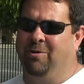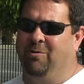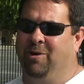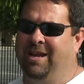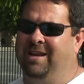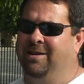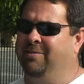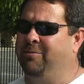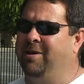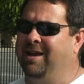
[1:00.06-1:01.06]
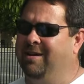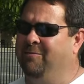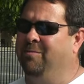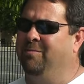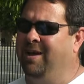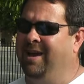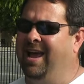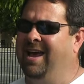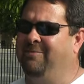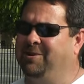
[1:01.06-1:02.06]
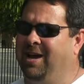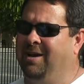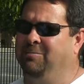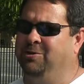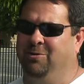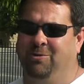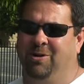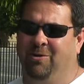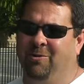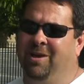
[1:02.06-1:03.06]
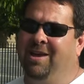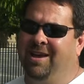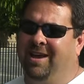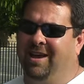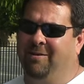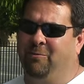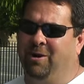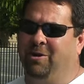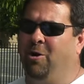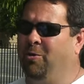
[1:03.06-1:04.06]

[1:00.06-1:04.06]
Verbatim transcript: we were leading in three of them at halftime. So, you know, if we could